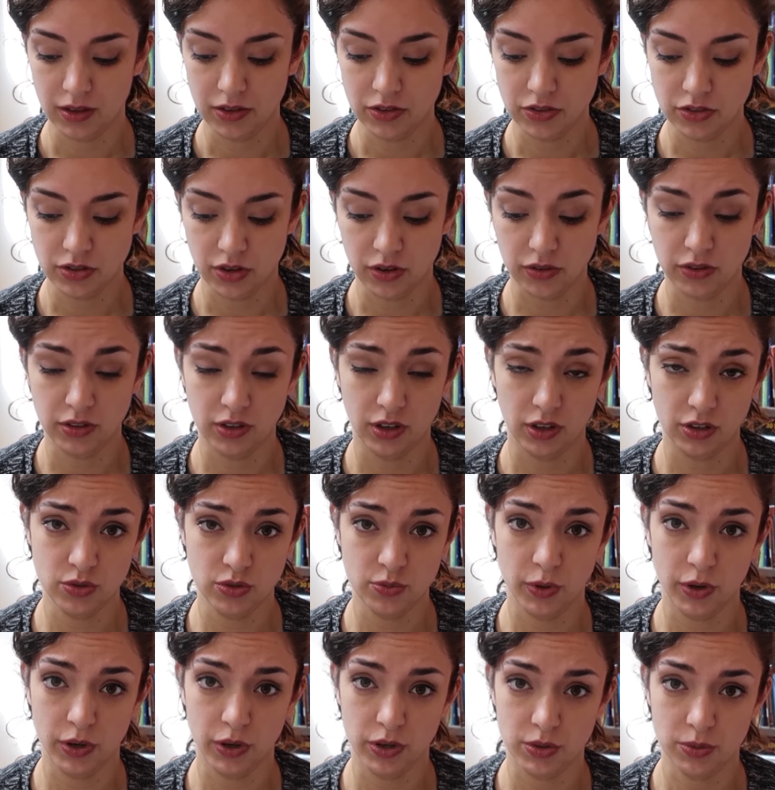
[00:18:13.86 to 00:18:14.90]
So the Dutch
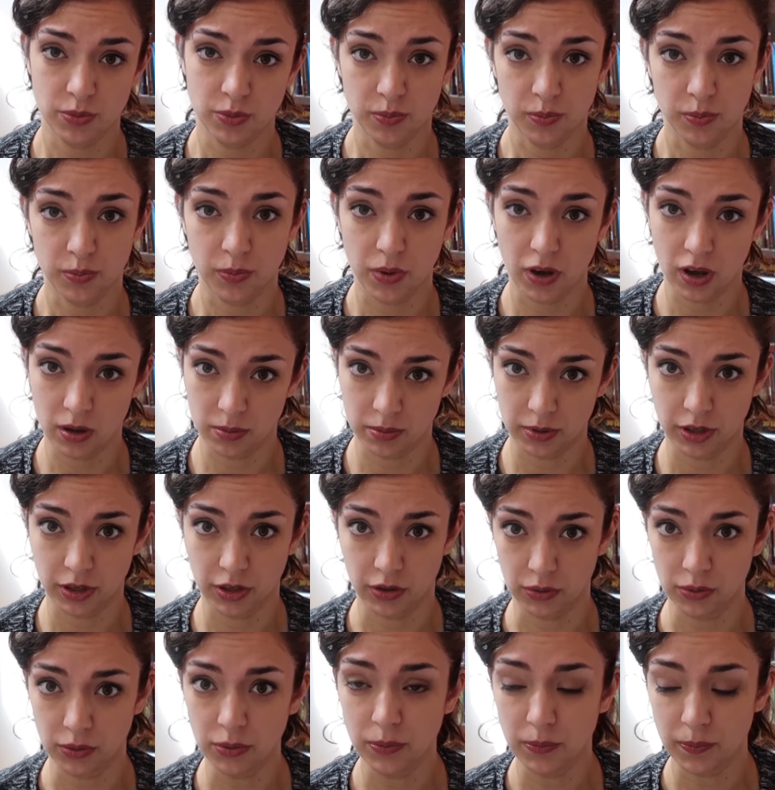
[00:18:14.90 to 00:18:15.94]
word
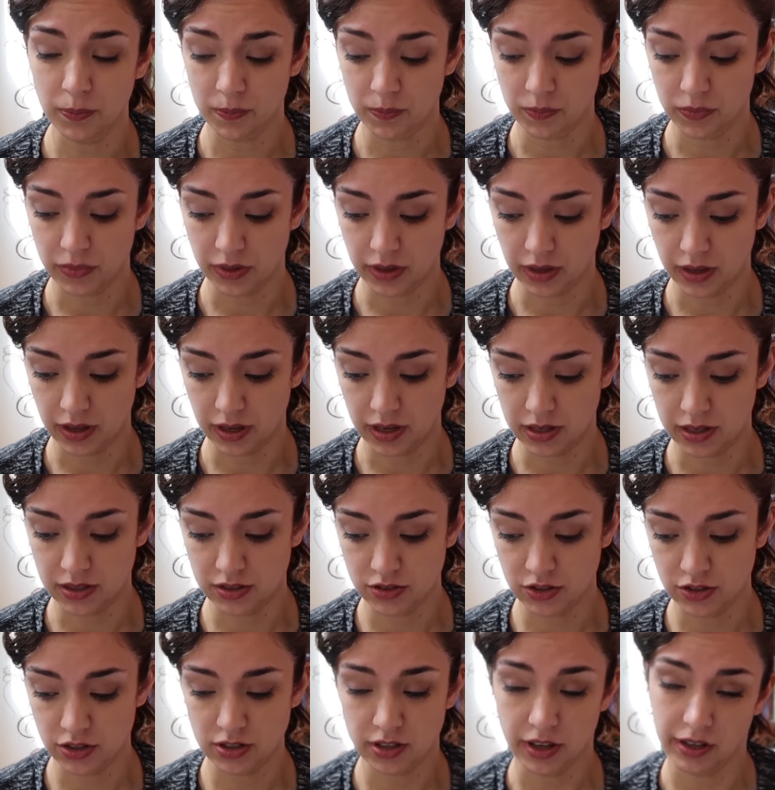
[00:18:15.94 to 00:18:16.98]
barbecue
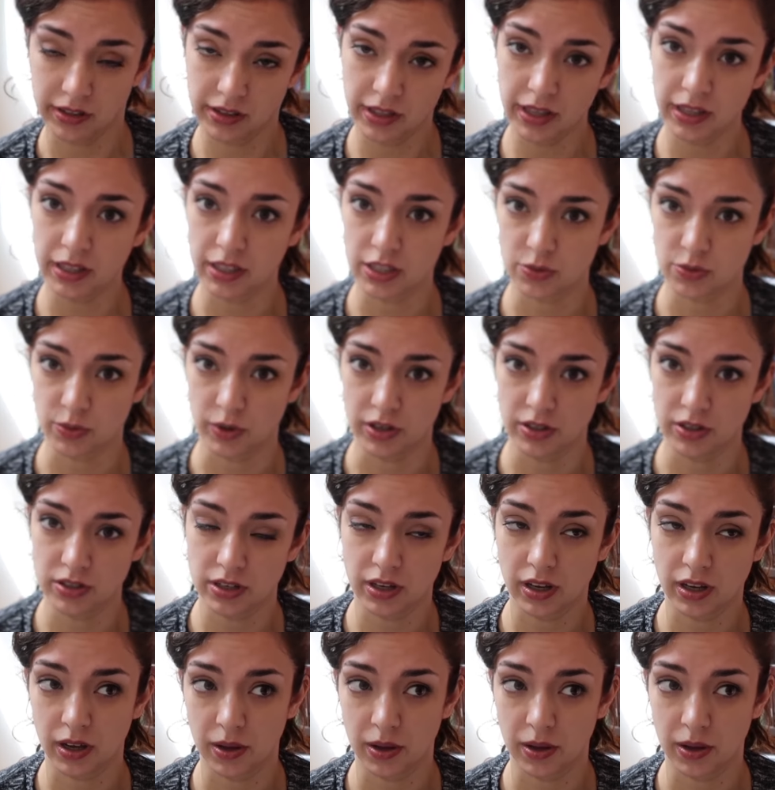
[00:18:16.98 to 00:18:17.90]
is just like the English word.